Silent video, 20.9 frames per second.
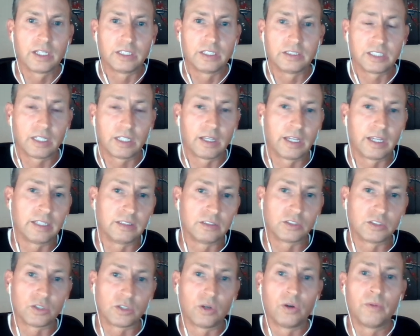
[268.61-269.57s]

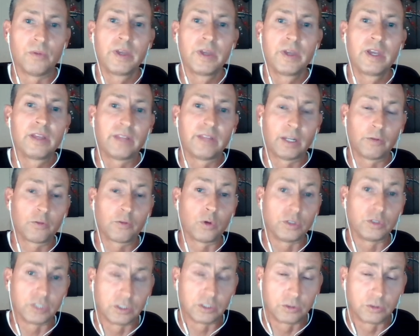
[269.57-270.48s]
And so that, of course,